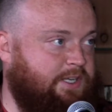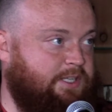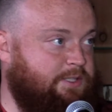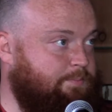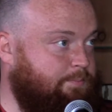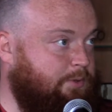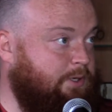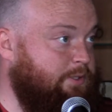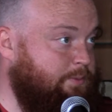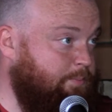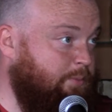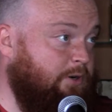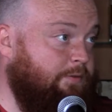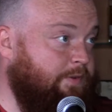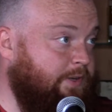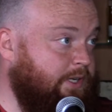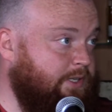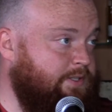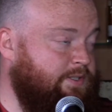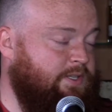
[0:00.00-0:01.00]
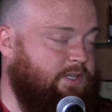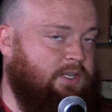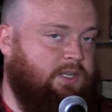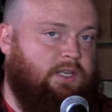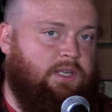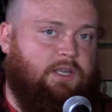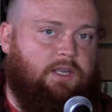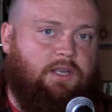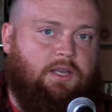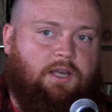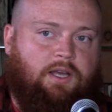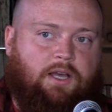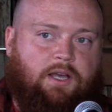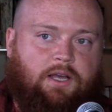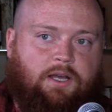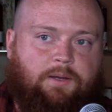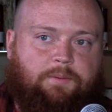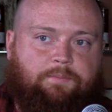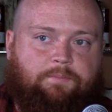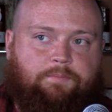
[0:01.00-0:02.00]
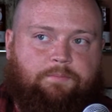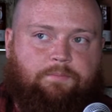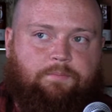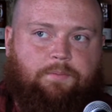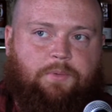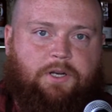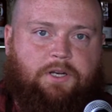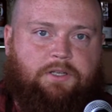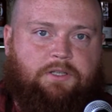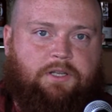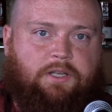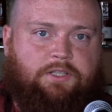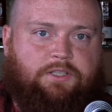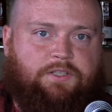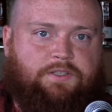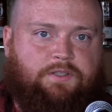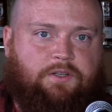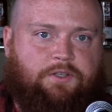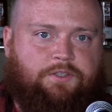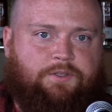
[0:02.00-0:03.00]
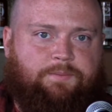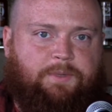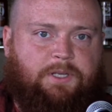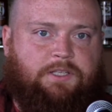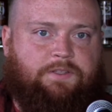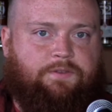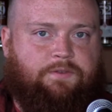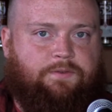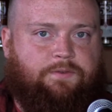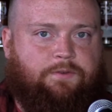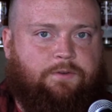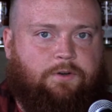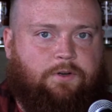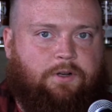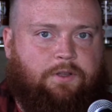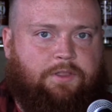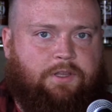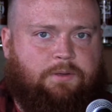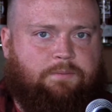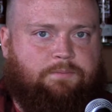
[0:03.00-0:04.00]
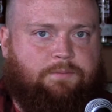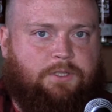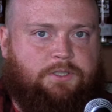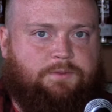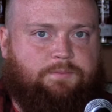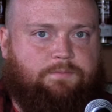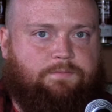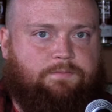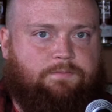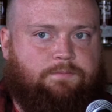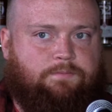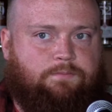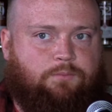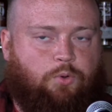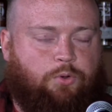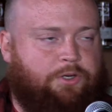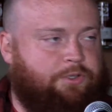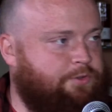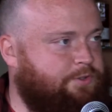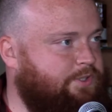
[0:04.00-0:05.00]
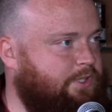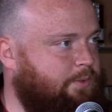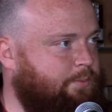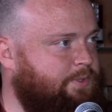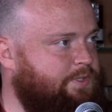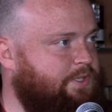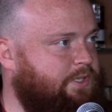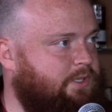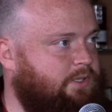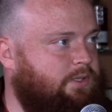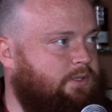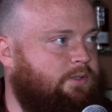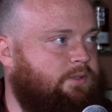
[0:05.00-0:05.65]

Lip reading: It's perfect. But it just also makes for, I think, much more interesting whiskey.